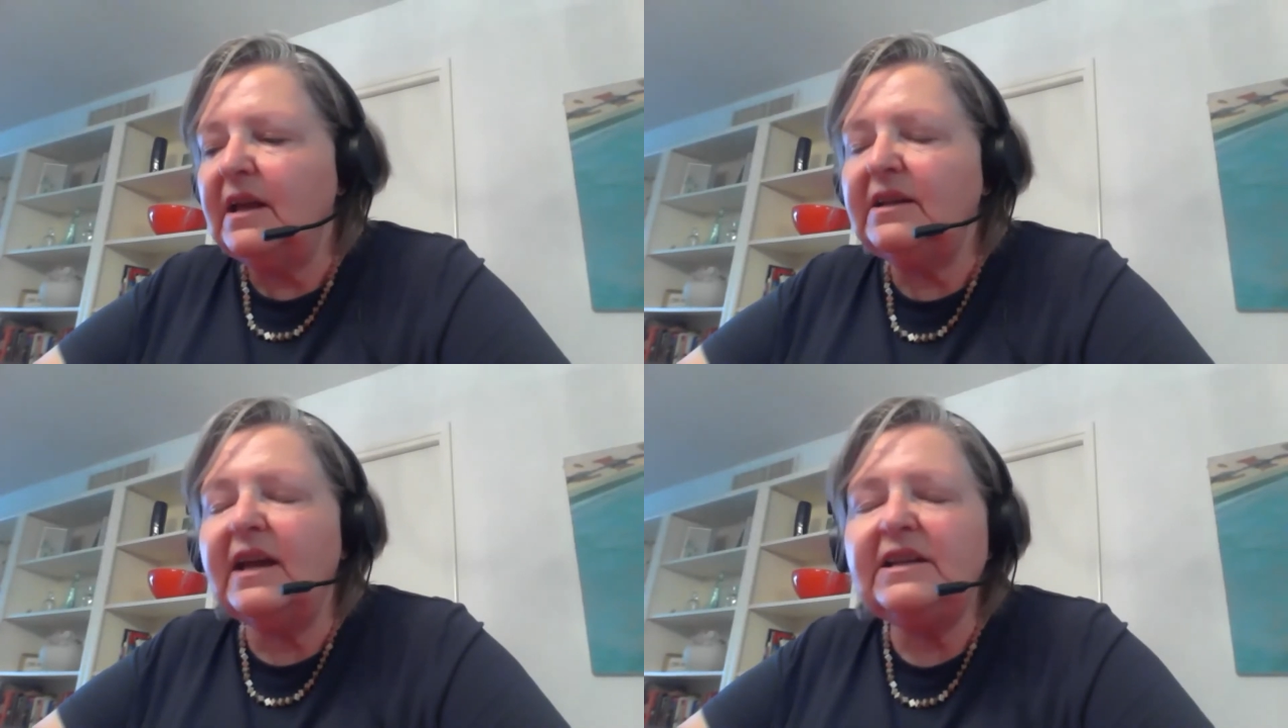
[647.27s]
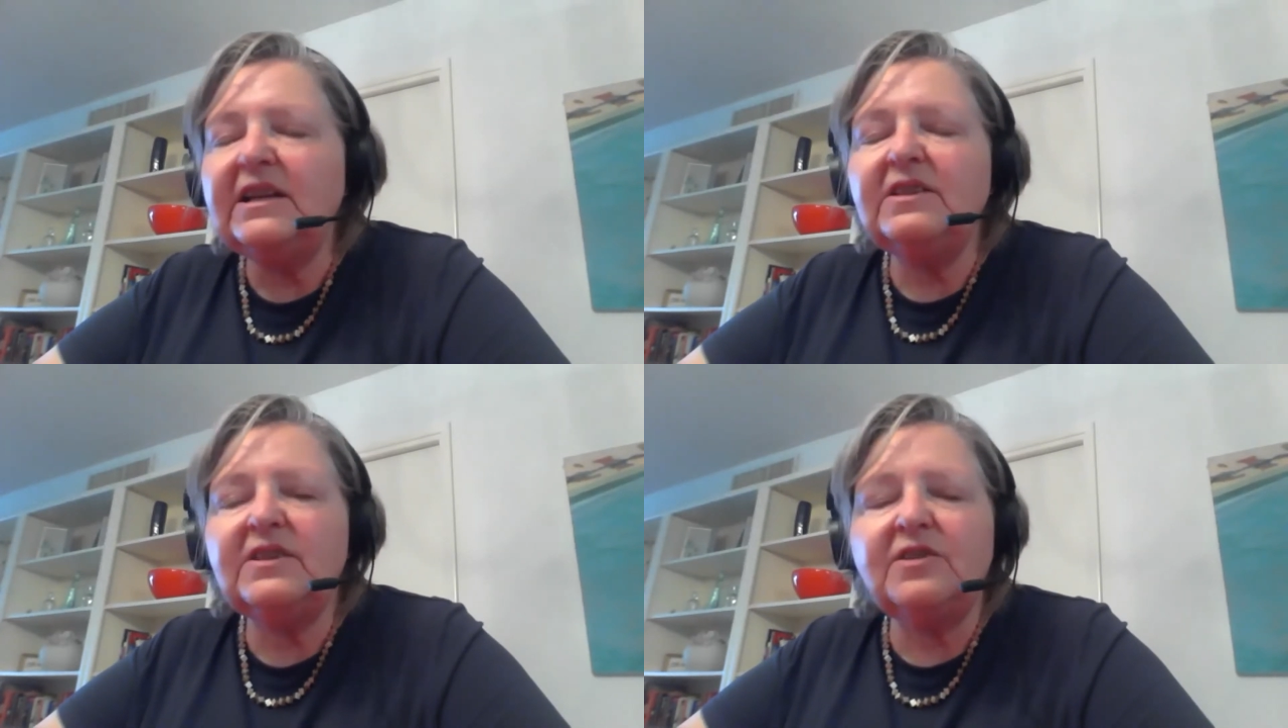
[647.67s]

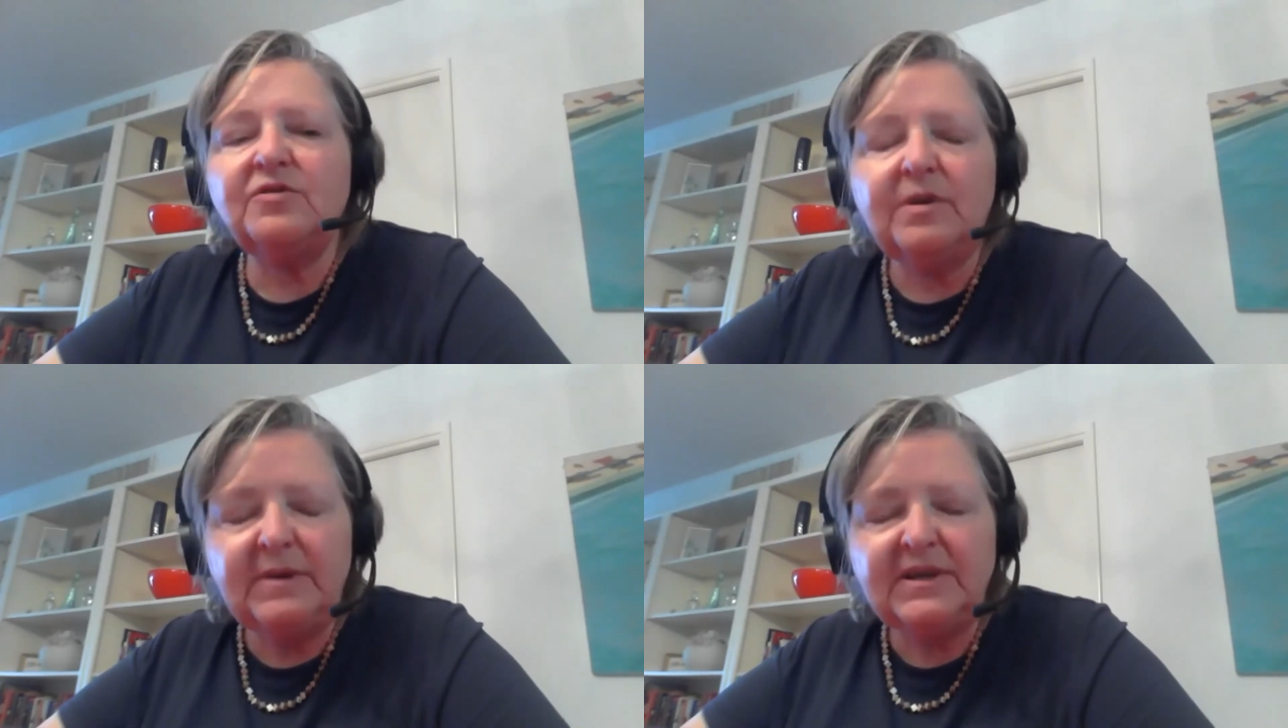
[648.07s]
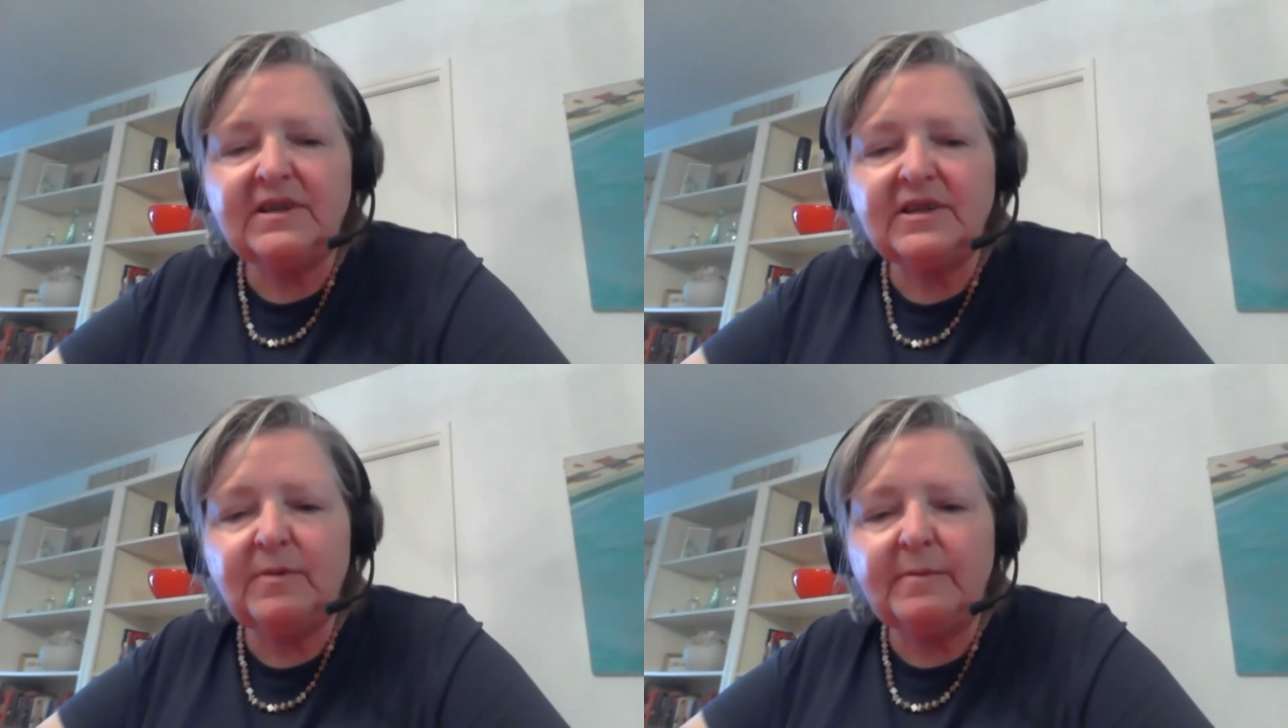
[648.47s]
19th century
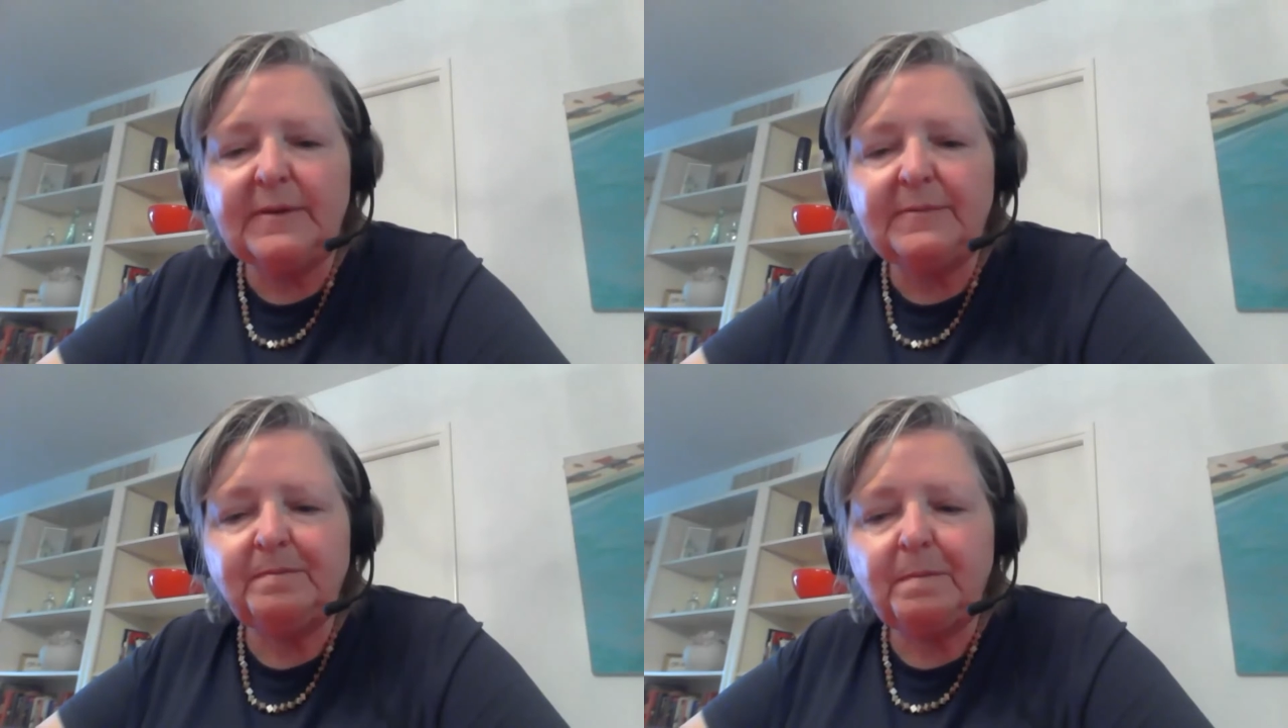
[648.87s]
business women.